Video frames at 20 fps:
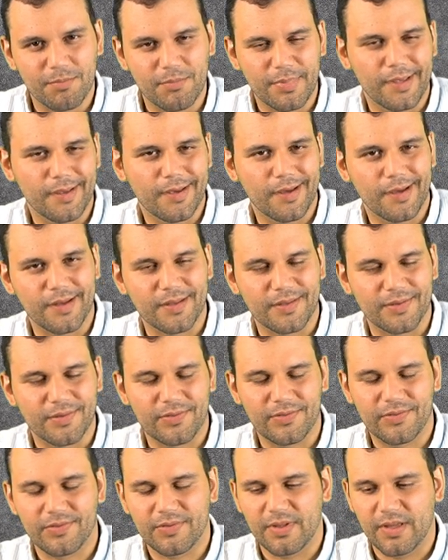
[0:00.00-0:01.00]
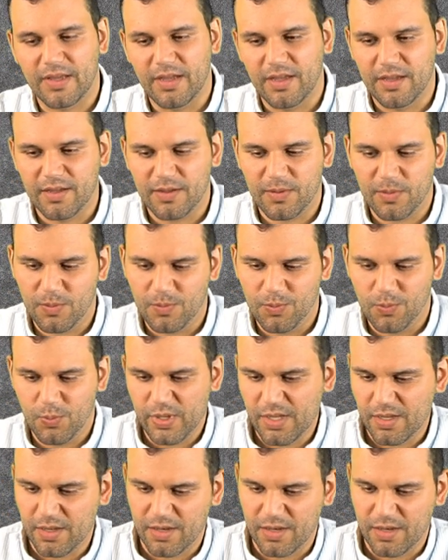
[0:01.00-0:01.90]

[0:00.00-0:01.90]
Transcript: because uh, we